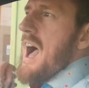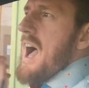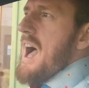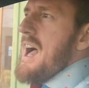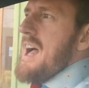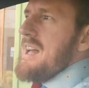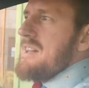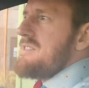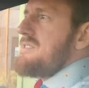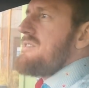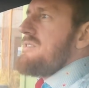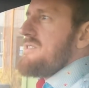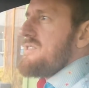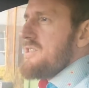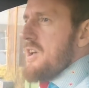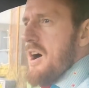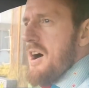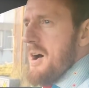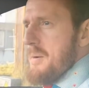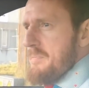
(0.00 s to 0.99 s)
and
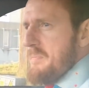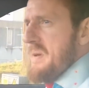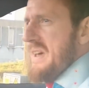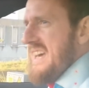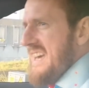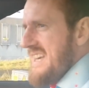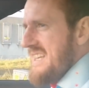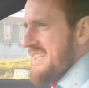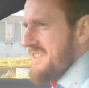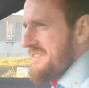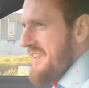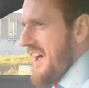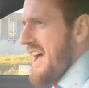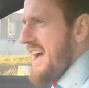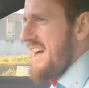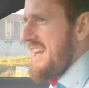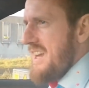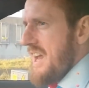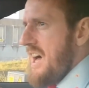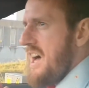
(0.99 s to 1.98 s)
so
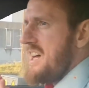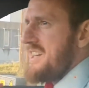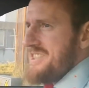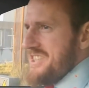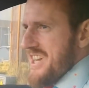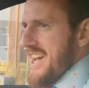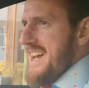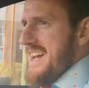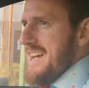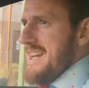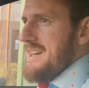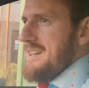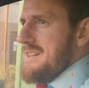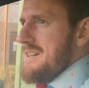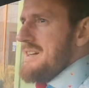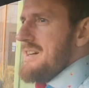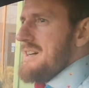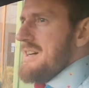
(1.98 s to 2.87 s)
peaceful until...